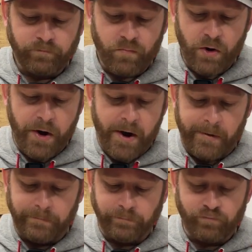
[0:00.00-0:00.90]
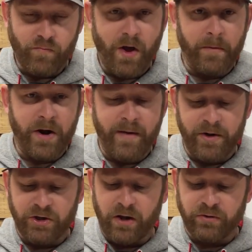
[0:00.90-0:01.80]
And I'm going to have
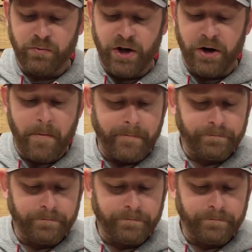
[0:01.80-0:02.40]
myself some dinner.